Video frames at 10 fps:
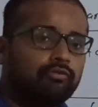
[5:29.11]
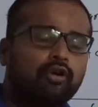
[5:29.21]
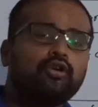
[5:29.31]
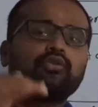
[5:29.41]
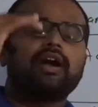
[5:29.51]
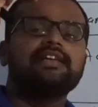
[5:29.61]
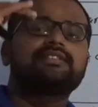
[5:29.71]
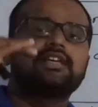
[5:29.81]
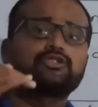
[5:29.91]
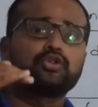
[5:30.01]
want to
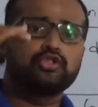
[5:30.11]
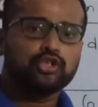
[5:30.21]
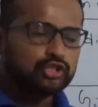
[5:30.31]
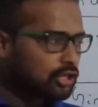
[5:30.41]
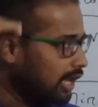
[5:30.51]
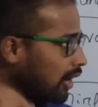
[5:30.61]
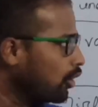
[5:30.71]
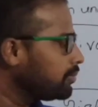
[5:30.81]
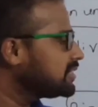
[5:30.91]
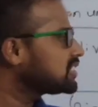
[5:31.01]
rise the
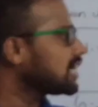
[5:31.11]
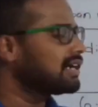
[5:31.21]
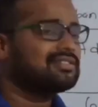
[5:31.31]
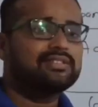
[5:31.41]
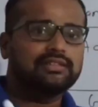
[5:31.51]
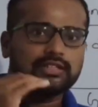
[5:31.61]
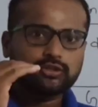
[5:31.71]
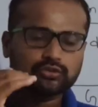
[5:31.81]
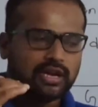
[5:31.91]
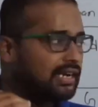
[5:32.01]
socio-economic status in
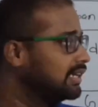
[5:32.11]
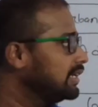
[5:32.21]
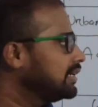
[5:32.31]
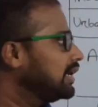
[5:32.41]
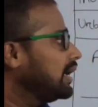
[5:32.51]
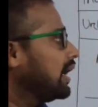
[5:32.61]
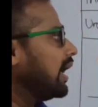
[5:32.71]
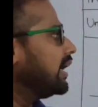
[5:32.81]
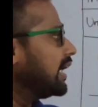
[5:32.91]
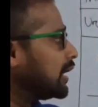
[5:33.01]
the society
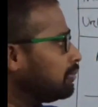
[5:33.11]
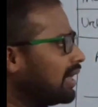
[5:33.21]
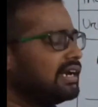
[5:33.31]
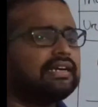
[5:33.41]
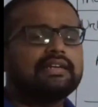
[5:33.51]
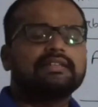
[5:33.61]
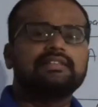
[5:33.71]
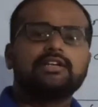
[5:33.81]
and equality.